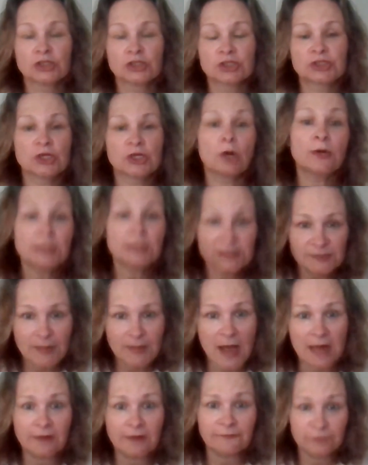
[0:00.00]
So it is
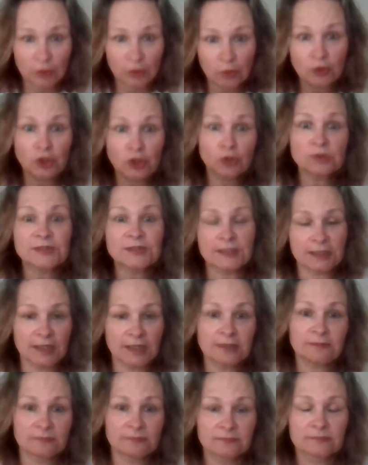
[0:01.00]
part of you using
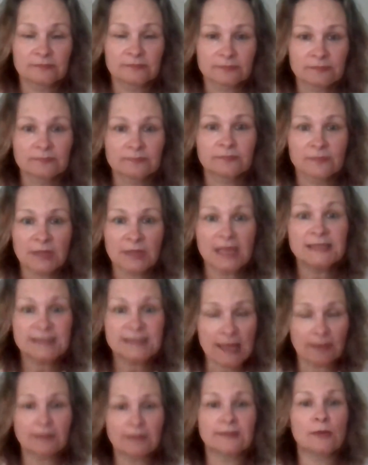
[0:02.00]
it and
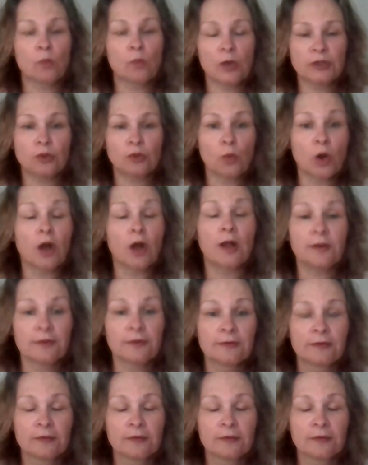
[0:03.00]
telling them what you want.